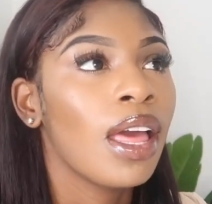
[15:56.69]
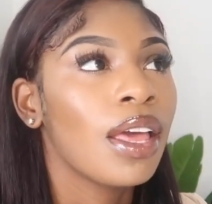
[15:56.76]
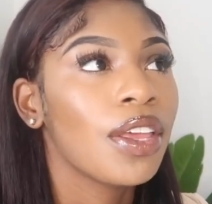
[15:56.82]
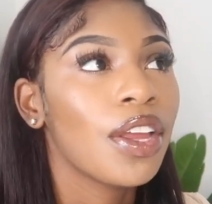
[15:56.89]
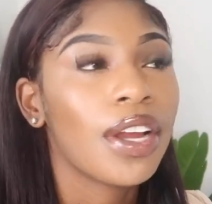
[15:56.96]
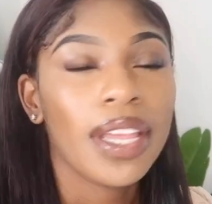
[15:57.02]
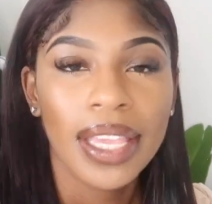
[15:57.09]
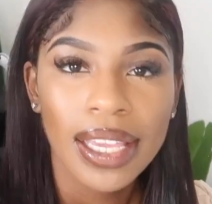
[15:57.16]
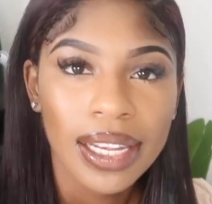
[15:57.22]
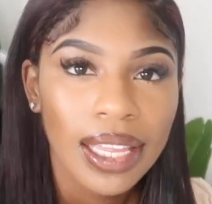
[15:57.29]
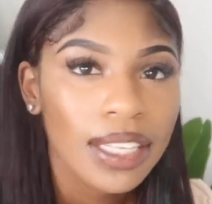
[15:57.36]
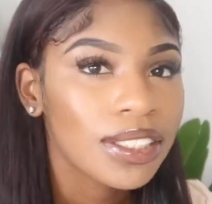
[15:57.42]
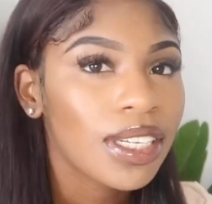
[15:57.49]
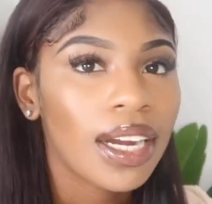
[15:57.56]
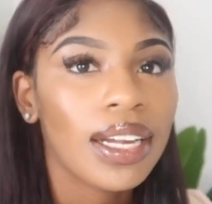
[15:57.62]
your
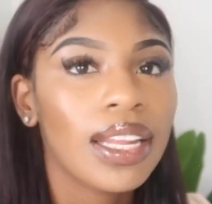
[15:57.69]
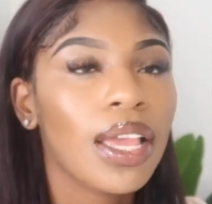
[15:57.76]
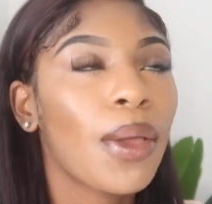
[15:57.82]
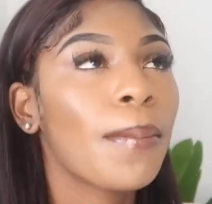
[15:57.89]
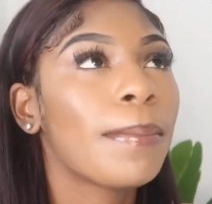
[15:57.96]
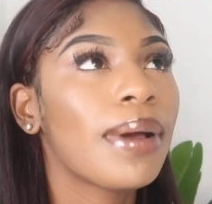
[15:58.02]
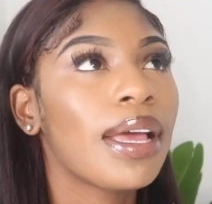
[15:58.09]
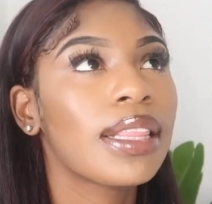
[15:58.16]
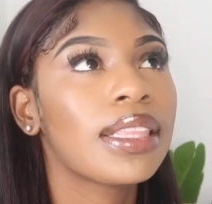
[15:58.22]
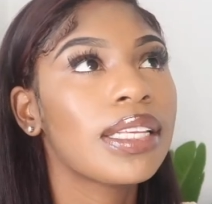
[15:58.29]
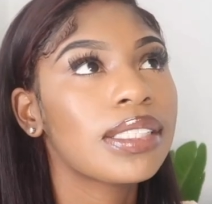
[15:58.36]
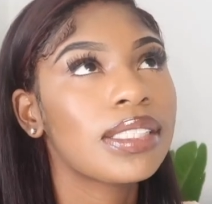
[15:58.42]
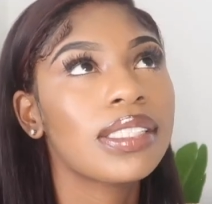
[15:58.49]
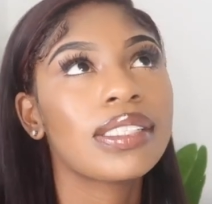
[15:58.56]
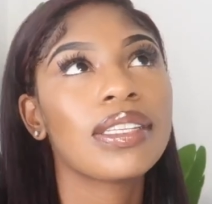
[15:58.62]
healing journey, but
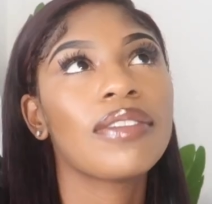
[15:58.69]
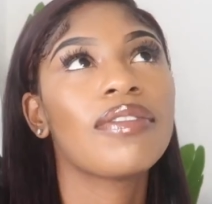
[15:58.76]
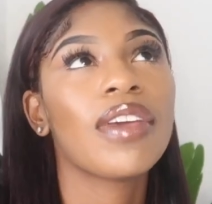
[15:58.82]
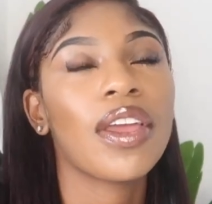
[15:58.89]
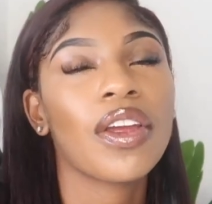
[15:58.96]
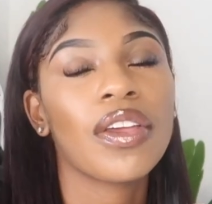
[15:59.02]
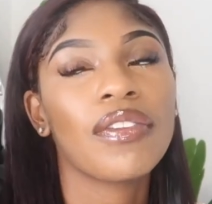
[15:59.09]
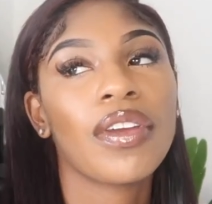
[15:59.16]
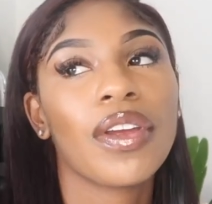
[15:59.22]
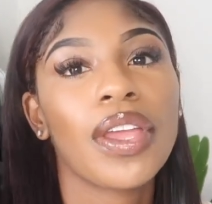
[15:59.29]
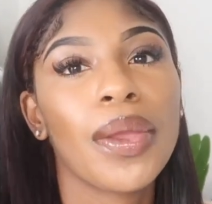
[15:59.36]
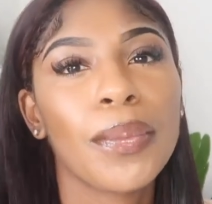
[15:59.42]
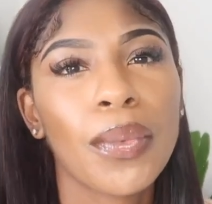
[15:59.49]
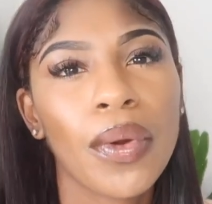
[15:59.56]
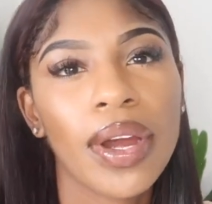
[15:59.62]
this is a very, very
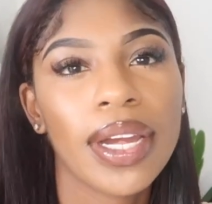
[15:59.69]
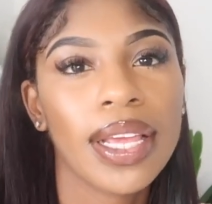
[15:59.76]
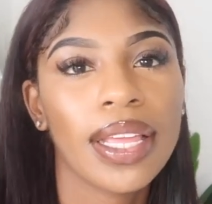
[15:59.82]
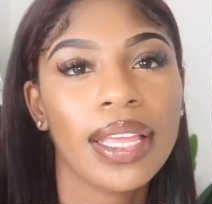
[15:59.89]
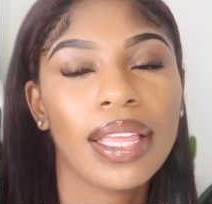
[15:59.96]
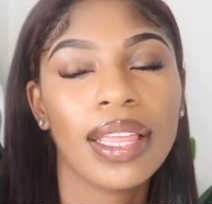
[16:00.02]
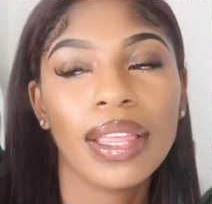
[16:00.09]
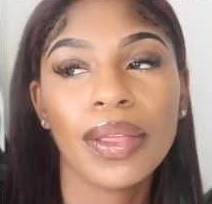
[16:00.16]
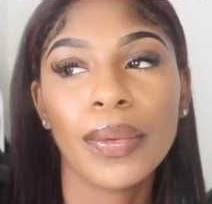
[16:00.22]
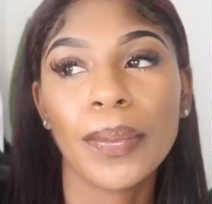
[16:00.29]
important